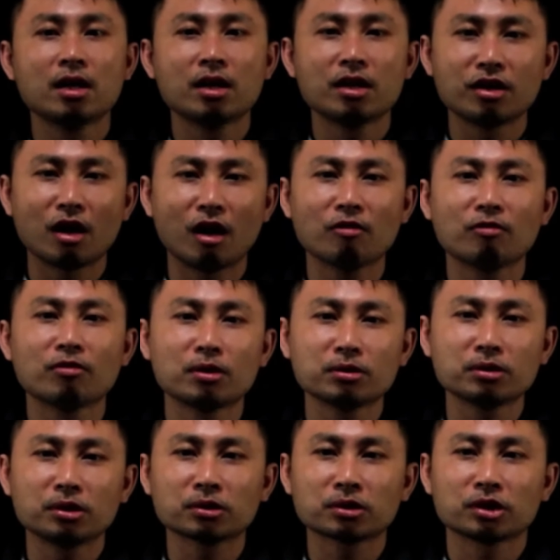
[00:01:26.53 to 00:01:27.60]
novel
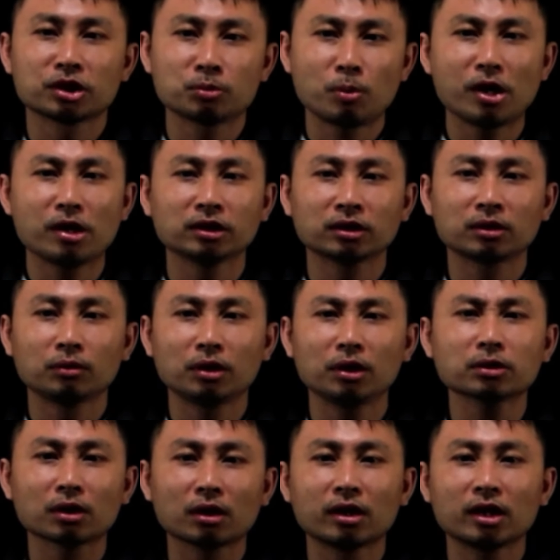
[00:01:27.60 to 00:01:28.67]
user experience to
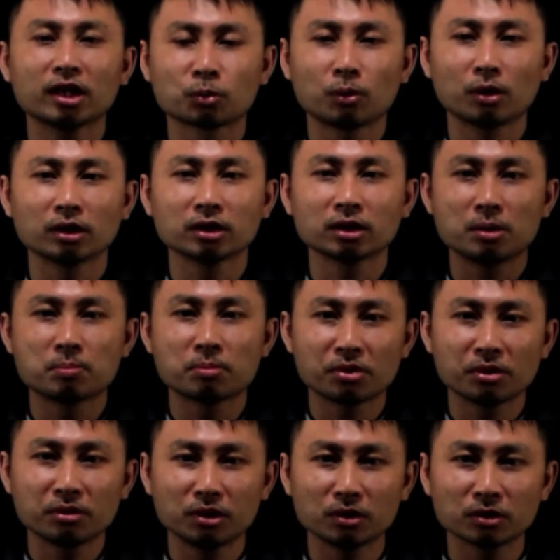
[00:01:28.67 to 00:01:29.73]
users, as well as
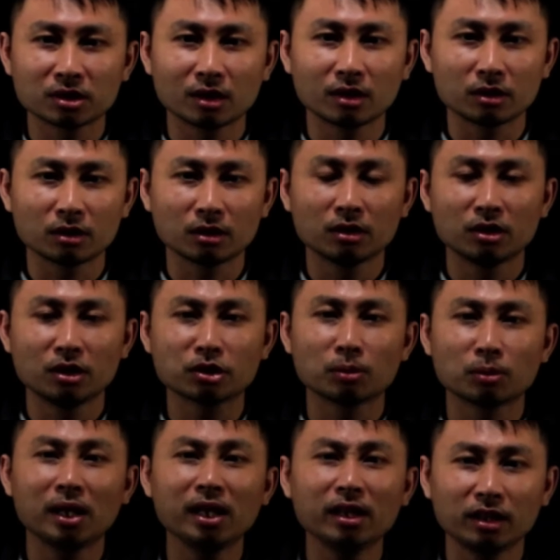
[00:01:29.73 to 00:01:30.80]
improve user
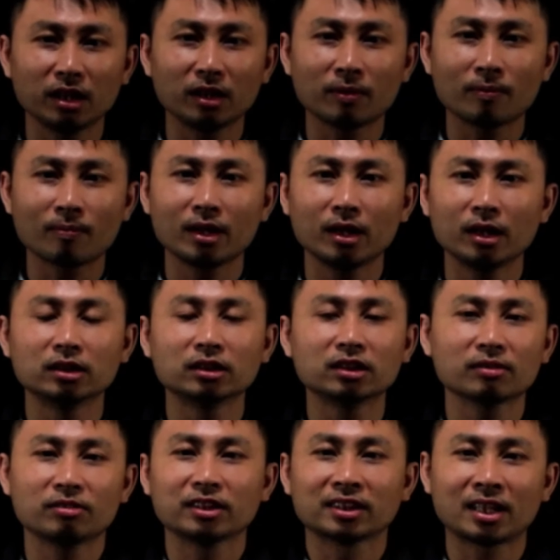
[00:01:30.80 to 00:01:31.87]
usability in
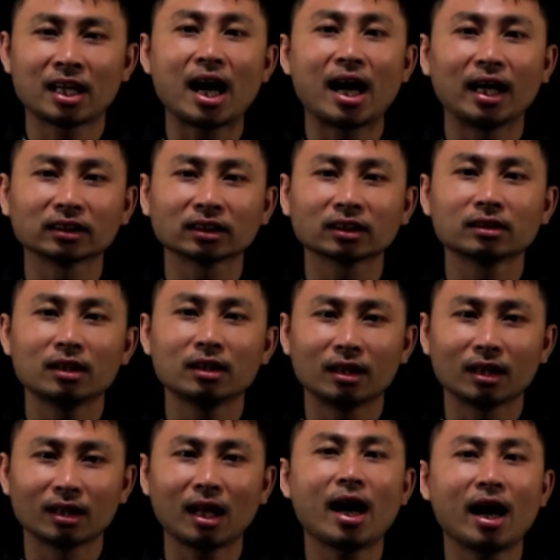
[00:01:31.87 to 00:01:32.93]
different tasks in
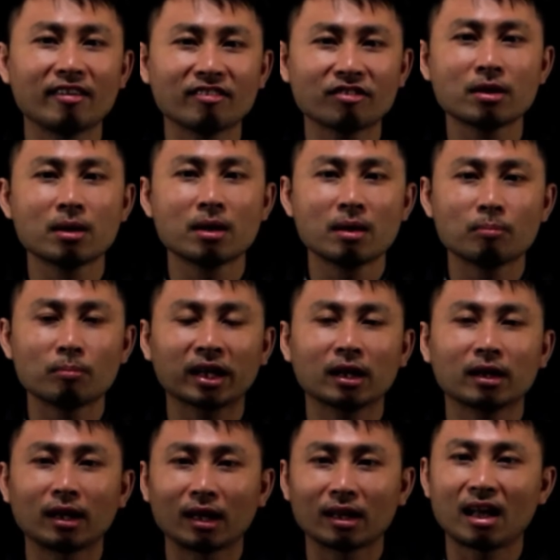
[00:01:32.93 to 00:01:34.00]
their life,
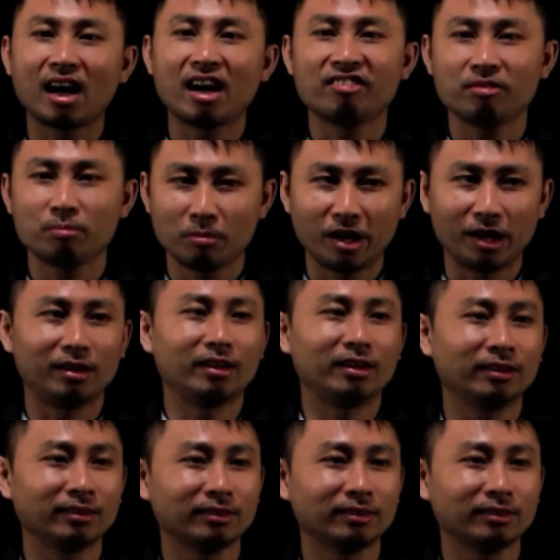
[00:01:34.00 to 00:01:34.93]
making their life better.